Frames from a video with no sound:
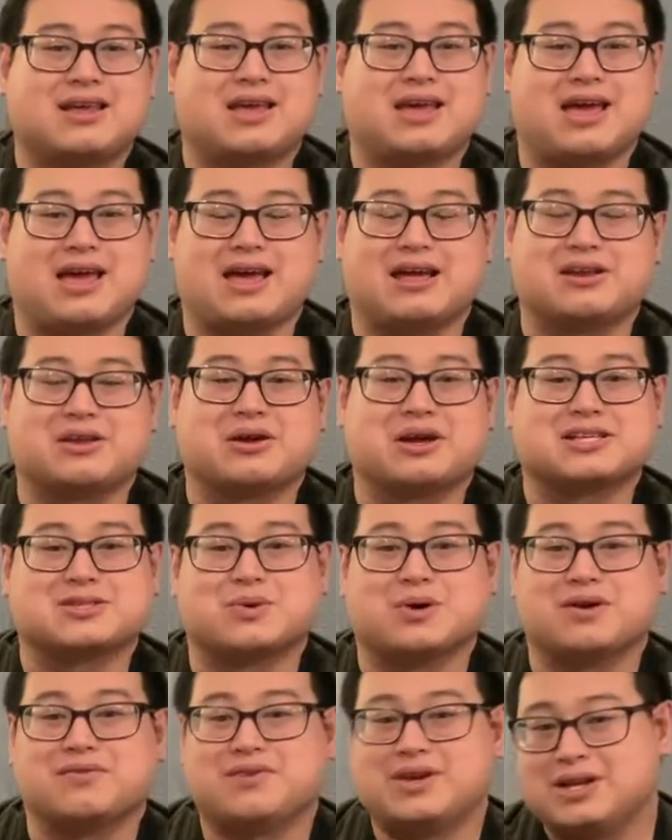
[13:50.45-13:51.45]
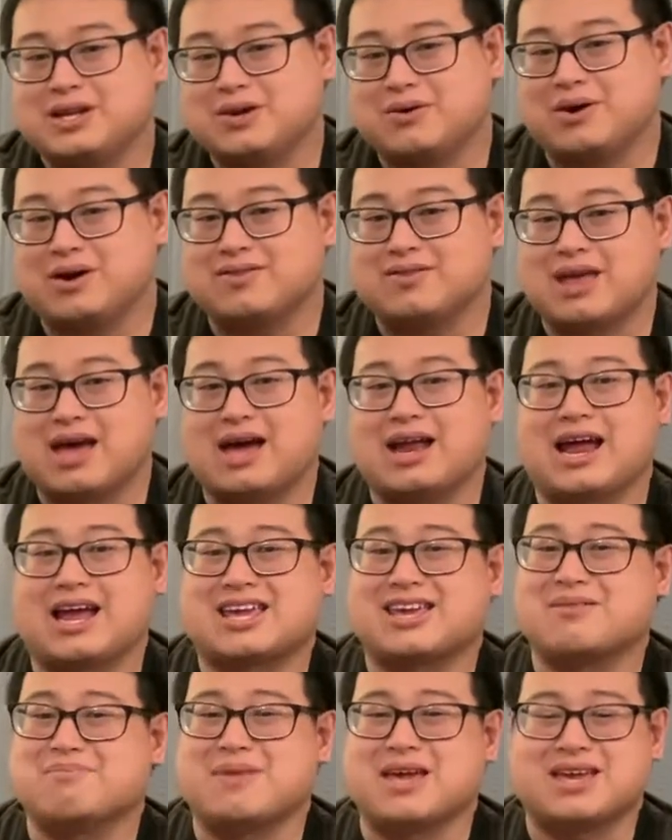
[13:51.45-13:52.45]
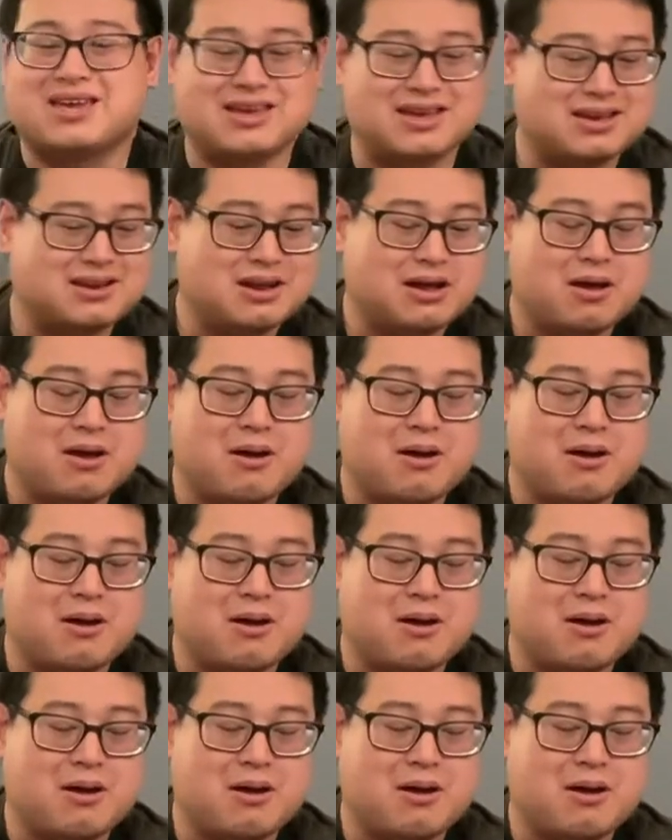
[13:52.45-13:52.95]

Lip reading: and you guys want a video on that, I can make it.